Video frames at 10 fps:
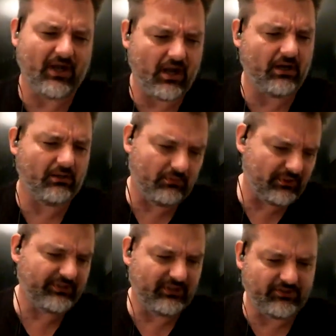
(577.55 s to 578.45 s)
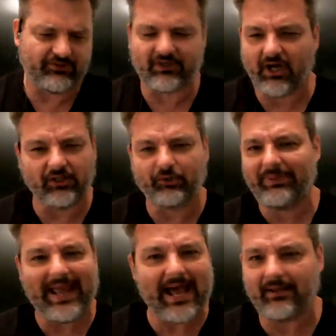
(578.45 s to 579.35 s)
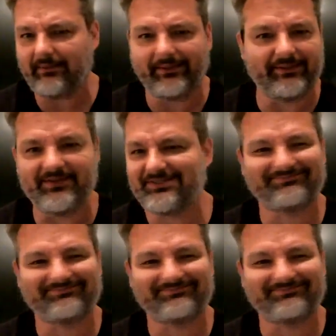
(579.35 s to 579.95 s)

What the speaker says: oh, well, your color palette, and this.